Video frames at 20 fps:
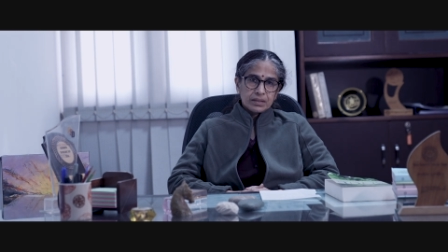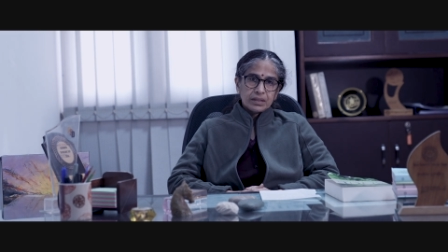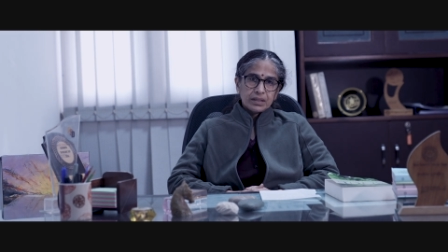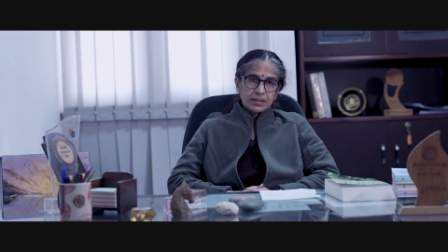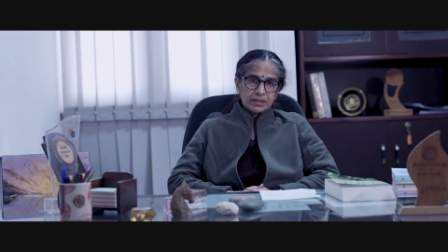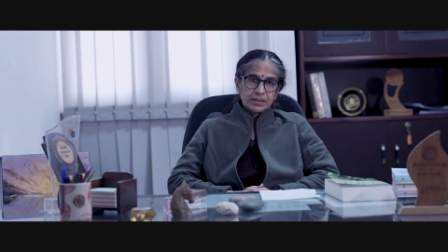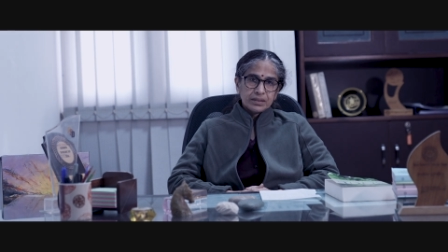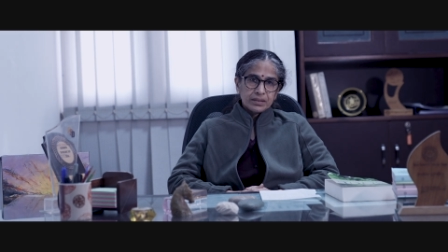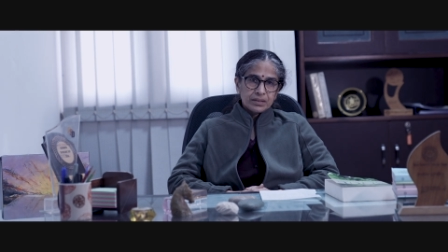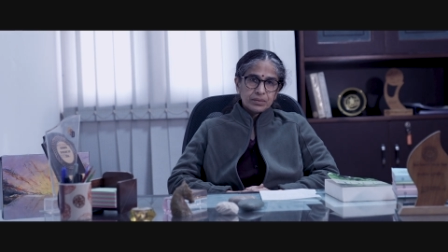
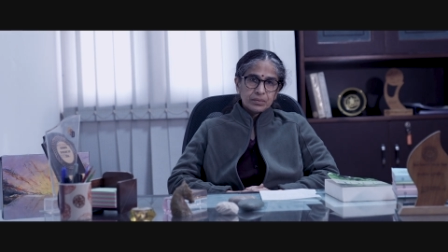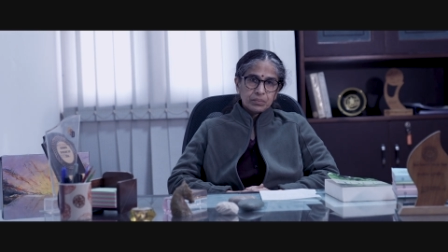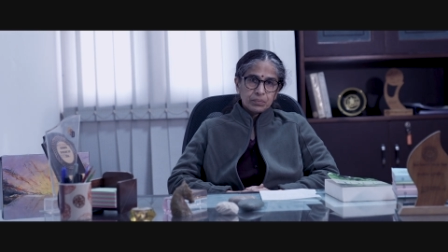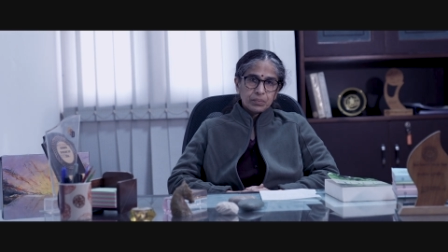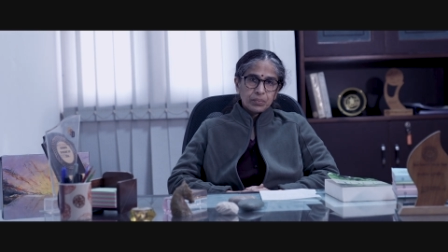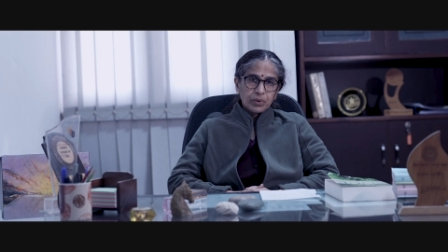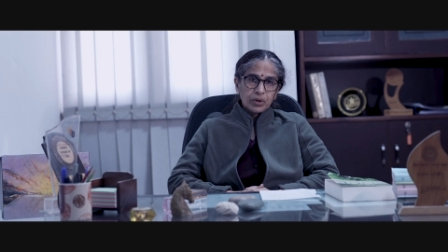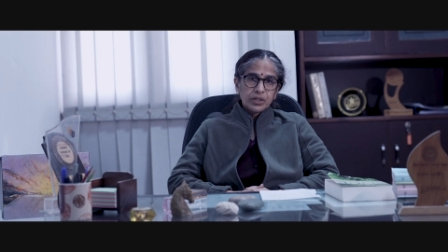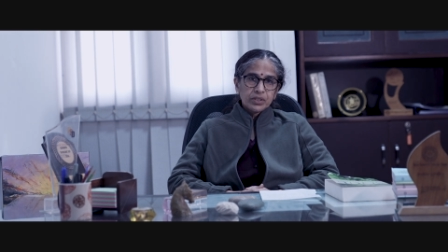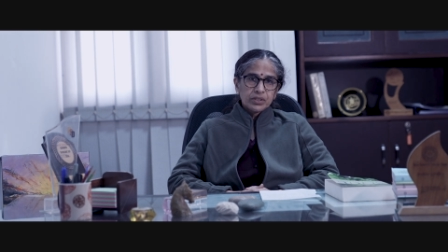other
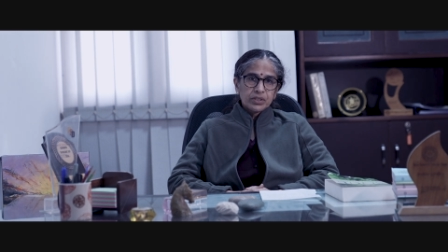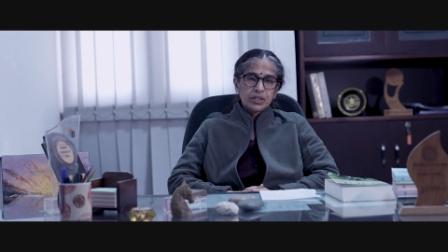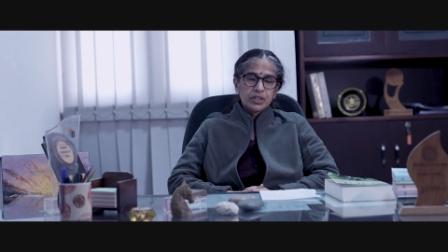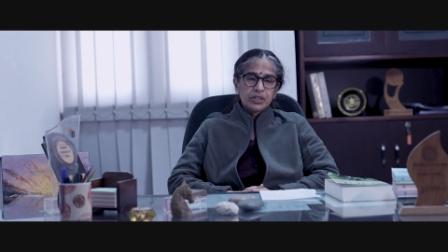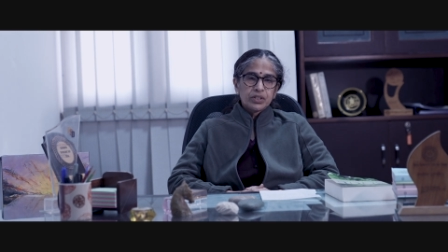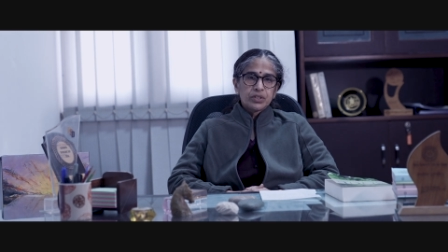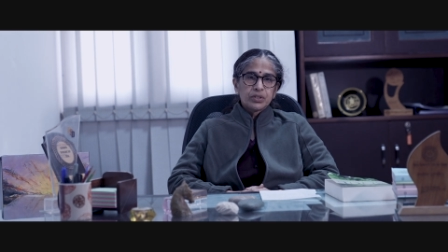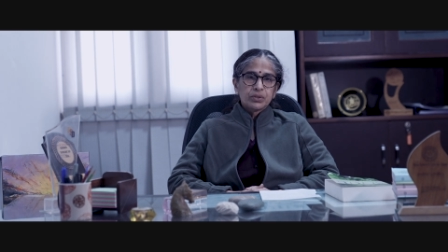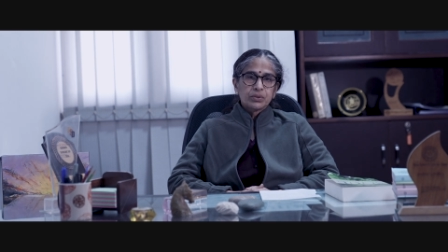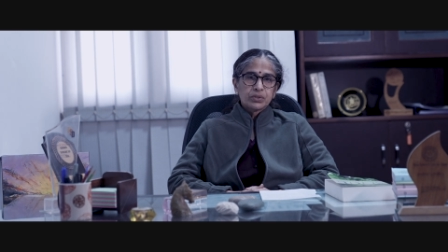policy
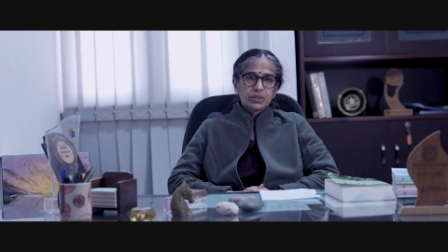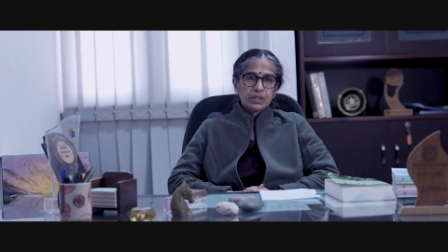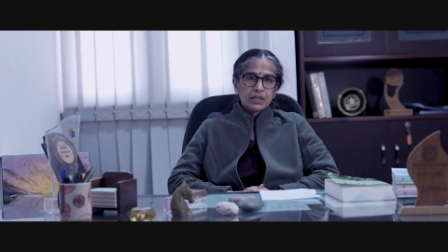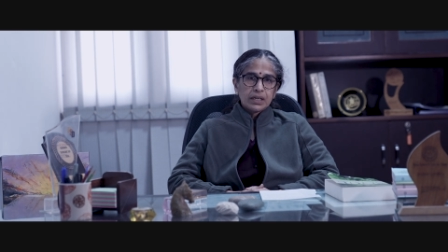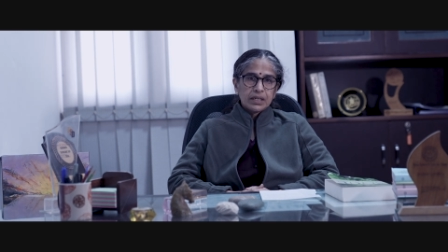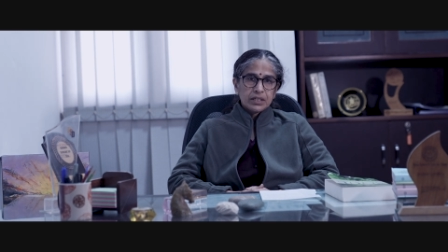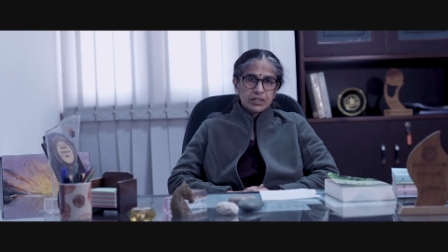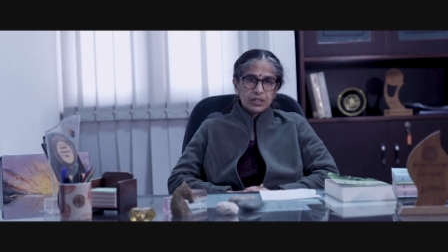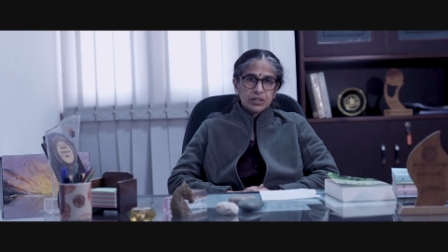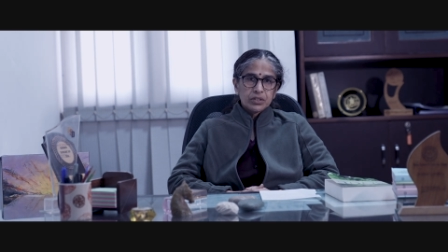issues
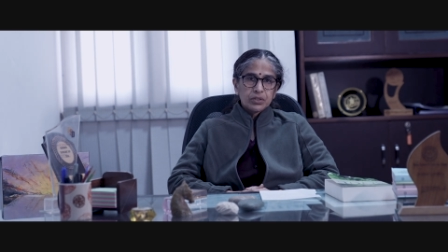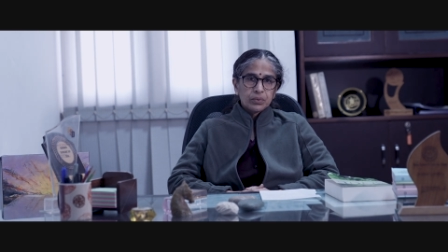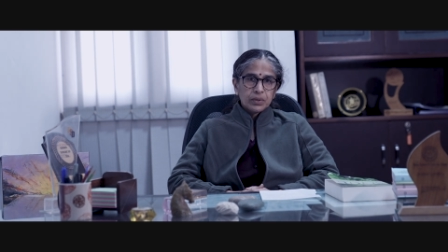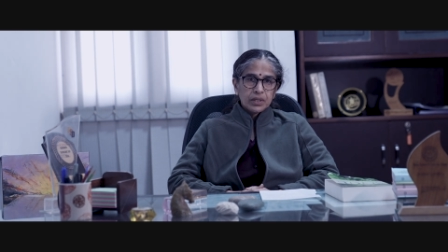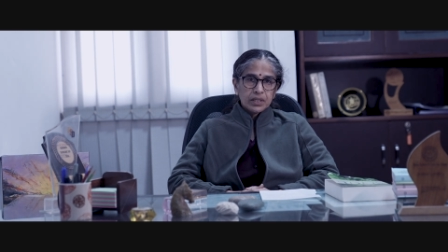related to